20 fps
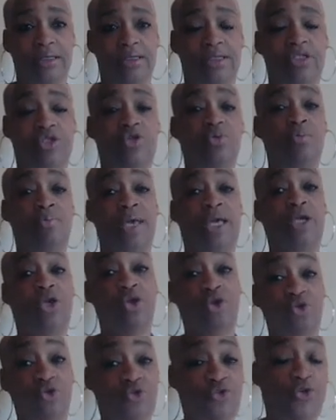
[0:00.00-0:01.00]
to make
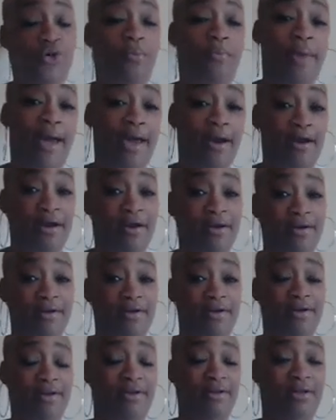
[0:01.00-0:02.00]
you feel better
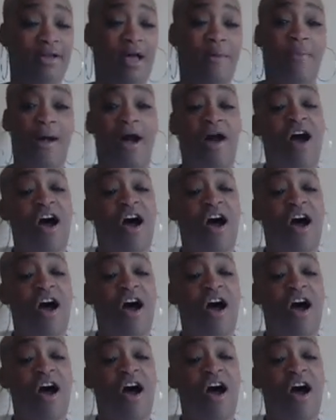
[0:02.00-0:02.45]
about